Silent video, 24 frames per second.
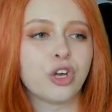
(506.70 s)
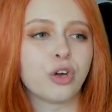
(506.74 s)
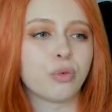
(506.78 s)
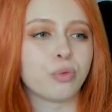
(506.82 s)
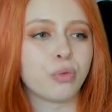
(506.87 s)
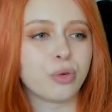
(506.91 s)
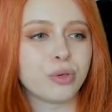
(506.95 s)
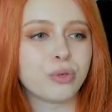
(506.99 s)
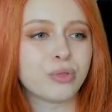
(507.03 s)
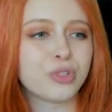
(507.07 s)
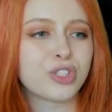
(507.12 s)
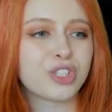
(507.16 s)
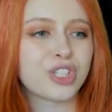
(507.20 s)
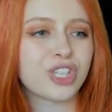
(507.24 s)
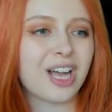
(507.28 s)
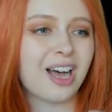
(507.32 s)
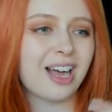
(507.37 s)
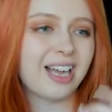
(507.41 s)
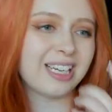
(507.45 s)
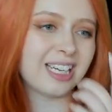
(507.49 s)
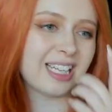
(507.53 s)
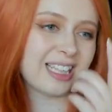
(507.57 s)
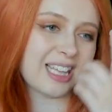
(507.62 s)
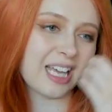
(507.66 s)
Roost
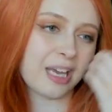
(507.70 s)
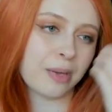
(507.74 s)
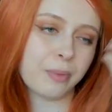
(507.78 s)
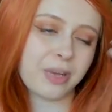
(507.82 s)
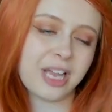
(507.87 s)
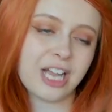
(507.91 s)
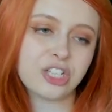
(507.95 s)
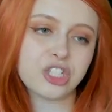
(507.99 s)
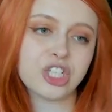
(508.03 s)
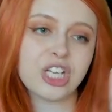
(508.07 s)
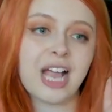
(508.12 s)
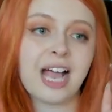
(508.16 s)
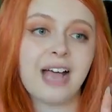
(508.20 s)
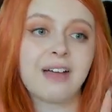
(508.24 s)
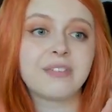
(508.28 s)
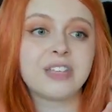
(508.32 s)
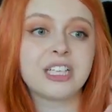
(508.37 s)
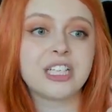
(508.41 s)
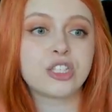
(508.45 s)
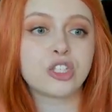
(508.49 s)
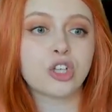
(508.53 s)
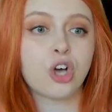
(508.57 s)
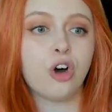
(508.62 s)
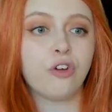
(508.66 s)
kind of thing. We actually have
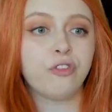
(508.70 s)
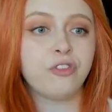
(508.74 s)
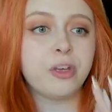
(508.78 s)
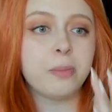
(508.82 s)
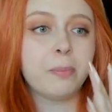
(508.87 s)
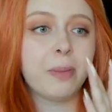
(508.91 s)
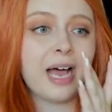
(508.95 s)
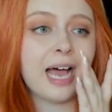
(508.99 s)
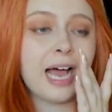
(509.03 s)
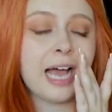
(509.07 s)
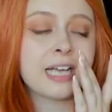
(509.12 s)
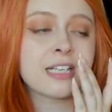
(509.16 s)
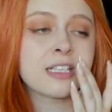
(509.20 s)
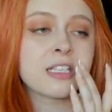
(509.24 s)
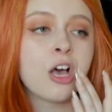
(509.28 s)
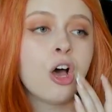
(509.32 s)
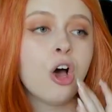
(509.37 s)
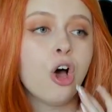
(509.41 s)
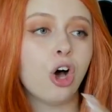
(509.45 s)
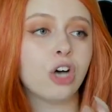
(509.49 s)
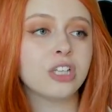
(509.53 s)
these coffee bags.